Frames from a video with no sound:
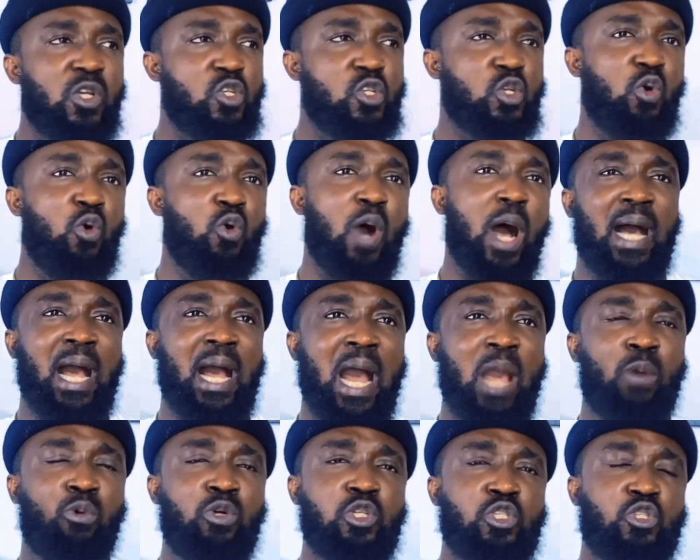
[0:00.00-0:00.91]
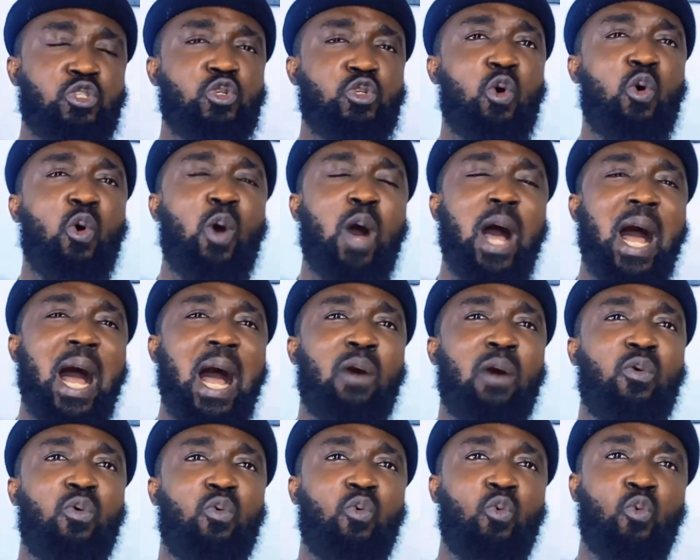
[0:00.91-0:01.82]
So I want to know
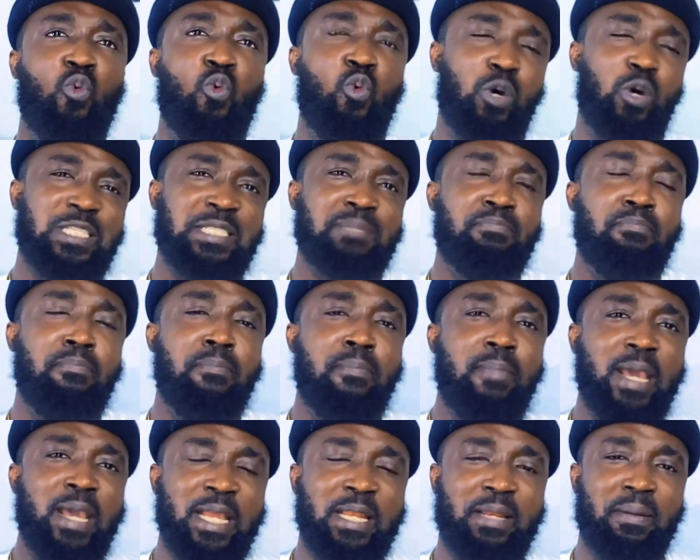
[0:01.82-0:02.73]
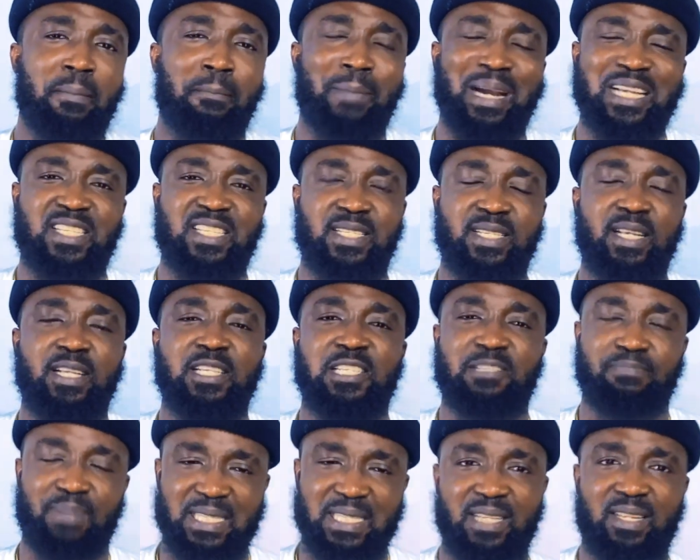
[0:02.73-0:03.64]
what made my
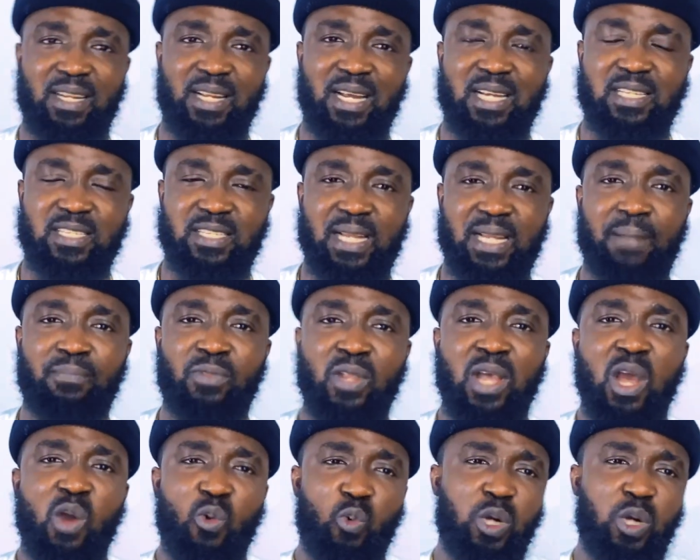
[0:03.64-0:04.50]
sales better the last time.